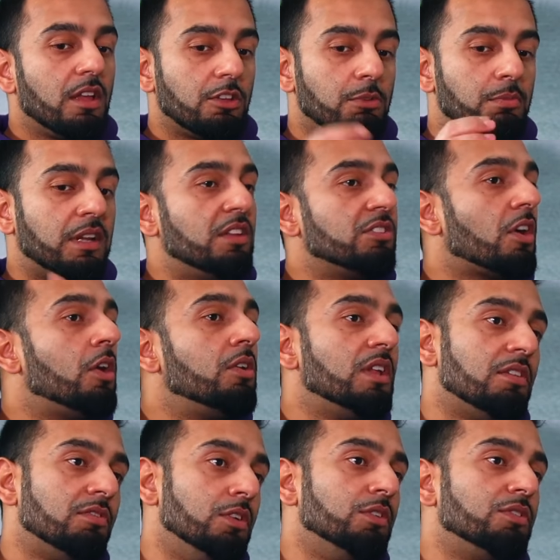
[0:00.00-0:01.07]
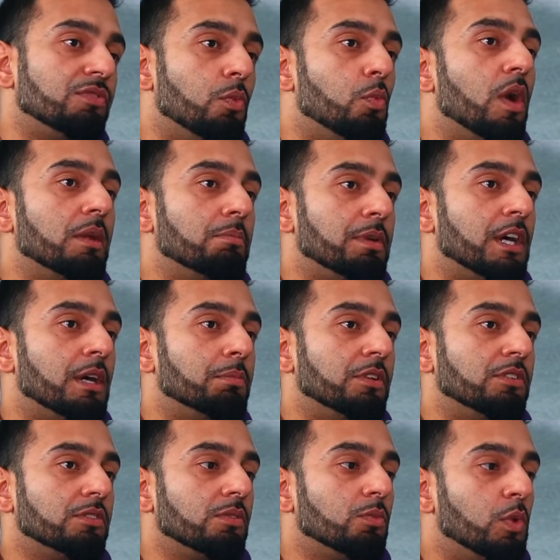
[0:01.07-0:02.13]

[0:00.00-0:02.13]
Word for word: Your money is only ever used for one purpose,